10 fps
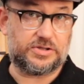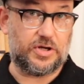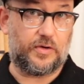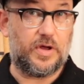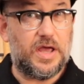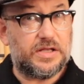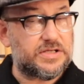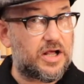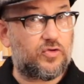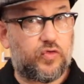So it's
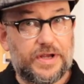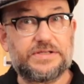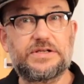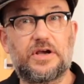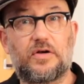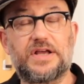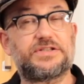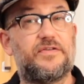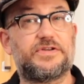not crazy aggressive.